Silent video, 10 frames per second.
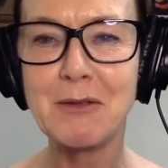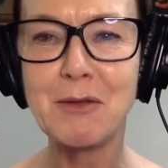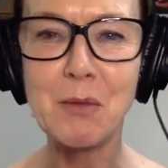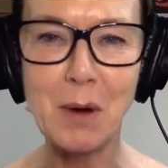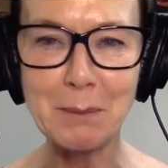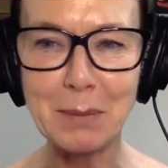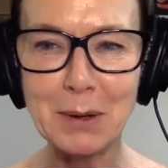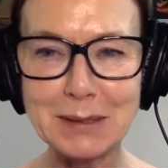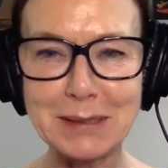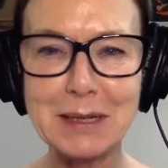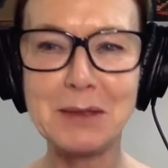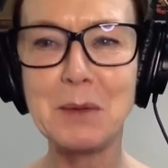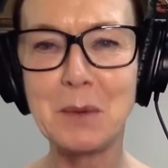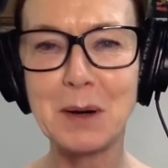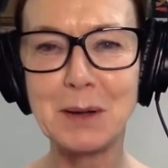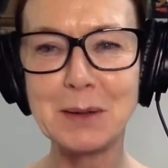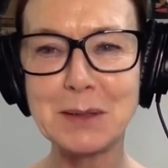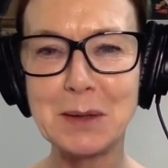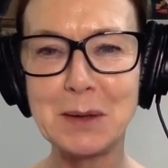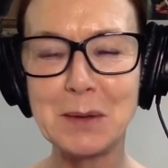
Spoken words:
for one person in the world,